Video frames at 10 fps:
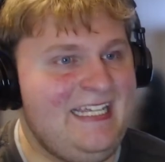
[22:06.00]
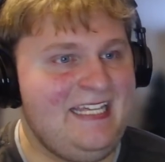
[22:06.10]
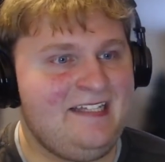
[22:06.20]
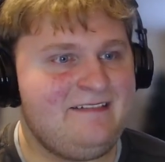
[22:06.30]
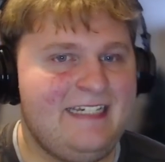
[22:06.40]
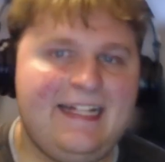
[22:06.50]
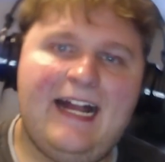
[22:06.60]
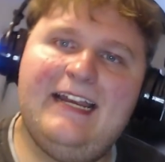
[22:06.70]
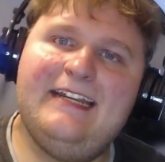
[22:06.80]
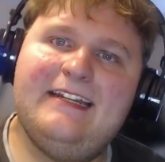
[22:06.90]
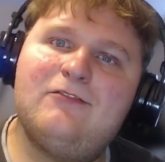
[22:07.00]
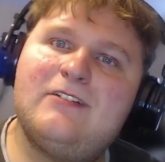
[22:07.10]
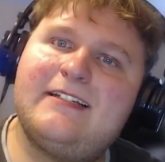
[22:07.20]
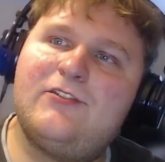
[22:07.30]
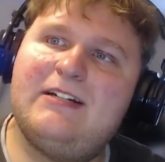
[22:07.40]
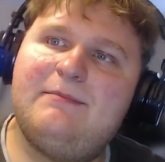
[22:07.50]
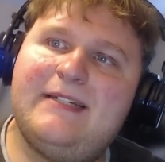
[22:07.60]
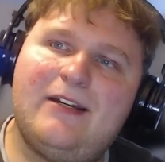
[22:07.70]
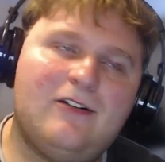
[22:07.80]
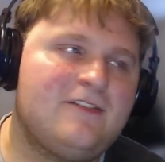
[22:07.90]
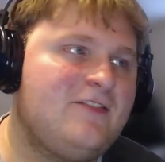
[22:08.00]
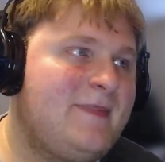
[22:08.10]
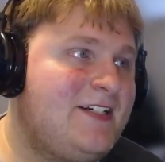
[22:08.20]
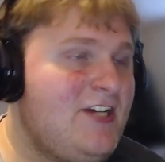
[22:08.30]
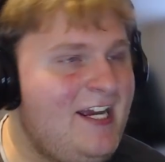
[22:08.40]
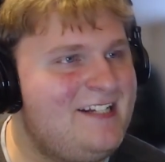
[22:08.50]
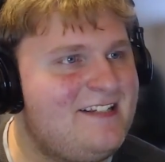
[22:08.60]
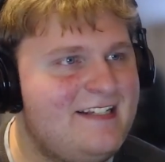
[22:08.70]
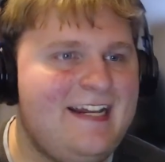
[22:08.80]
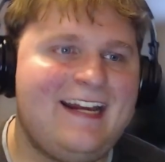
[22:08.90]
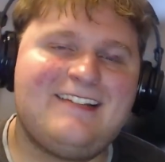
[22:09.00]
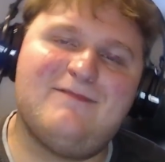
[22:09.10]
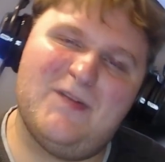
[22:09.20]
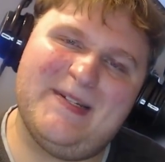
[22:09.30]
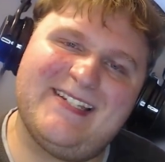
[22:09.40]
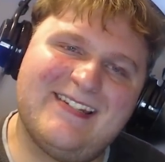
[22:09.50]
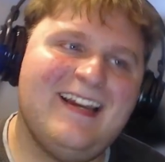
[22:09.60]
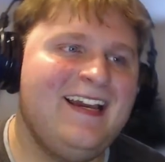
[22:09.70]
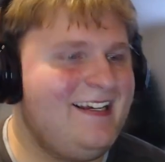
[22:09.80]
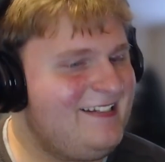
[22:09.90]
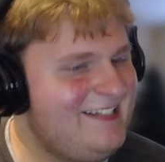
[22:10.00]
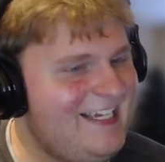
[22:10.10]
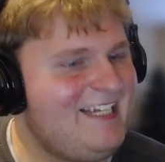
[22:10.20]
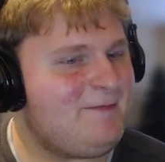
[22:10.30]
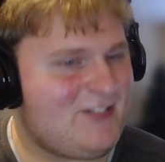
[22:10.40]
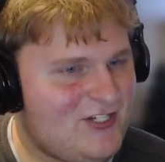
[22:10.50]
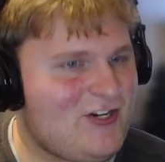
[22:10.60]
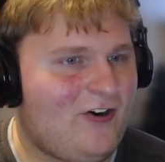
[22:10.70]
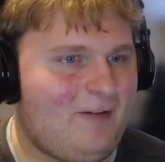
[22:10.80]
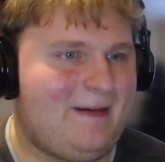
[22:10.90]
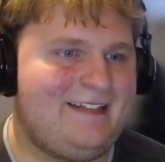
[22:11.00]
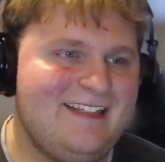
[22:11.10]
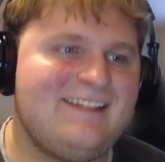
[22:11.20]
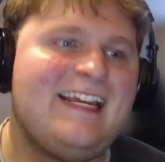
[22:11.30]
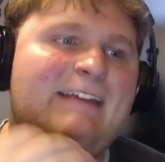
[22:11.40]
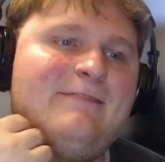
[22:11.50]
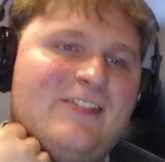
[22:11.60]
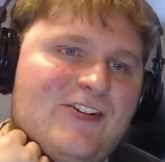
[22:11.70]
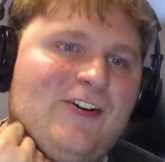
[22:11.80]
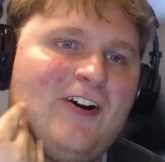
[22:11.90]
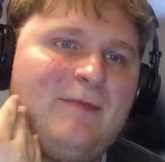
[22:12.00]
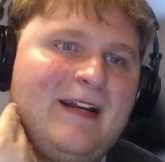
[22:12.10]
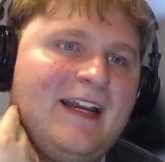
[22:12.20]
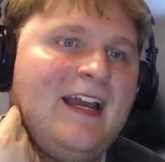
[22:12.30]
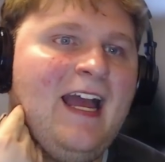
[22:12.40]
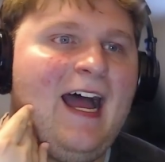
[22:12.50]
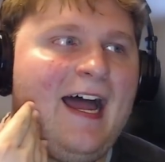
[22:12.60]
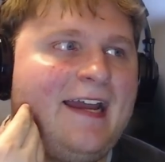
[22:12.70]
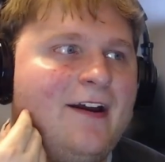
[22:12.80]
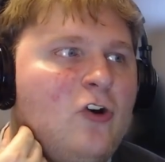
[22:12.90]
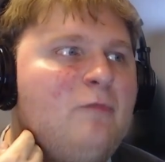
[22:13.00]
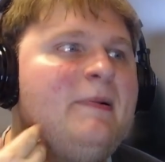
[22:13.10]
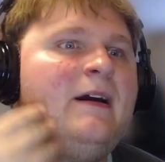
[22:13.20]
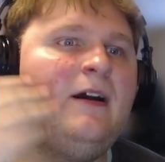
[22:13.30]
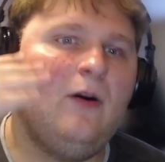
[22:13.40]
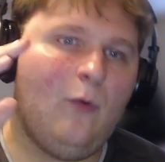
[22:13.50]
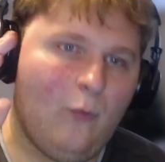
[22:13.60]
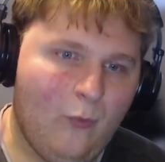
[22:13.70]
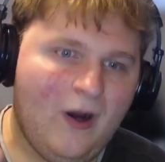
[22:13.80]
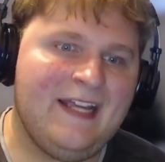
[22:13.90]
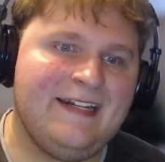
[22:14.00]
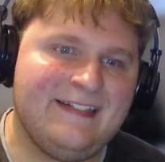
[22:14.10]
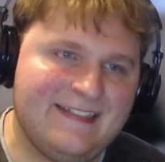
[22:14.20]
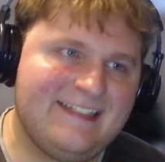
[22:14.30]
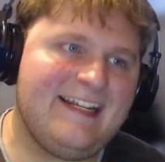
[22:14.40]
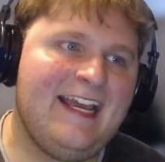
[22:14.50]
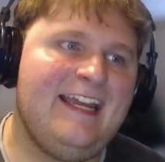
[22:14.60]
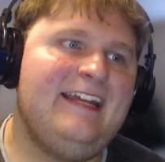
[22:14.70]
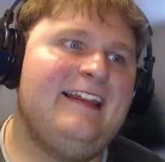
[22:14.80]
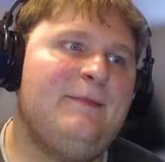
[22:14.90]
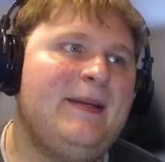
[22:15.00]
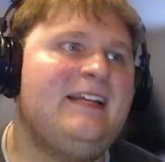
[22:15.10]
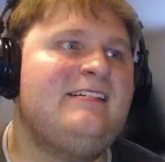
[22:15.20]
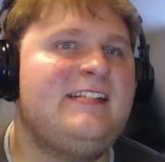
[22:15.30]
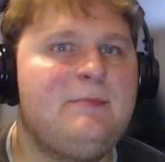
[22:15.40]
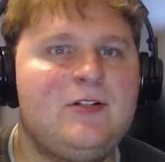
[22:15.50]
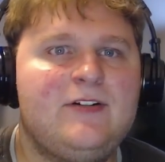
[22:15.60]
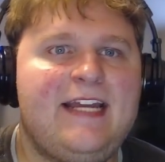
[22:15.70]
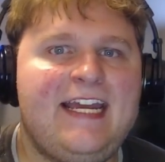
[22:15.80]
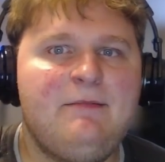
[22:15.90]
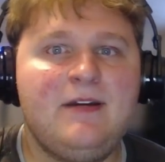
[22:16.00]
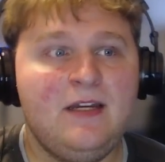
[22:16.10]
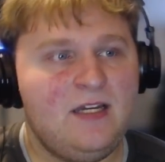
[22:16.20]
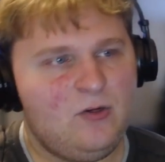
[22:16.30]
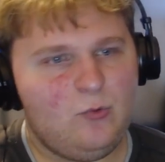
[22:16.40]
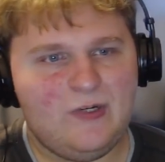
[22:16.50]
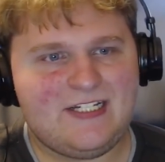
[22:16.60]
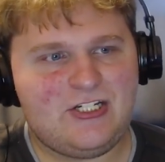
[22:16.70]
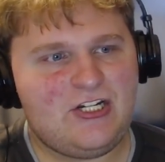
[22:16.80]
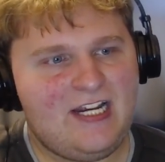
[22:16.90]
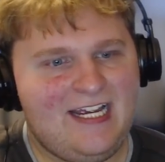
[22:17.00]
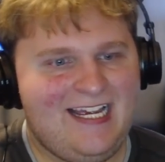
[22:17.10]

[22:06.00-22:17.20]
Eh, it kind it didn't really creep me out all too much. It had its it had its moments. The game is charming. This game is charming. I hope one day they make a similar game, which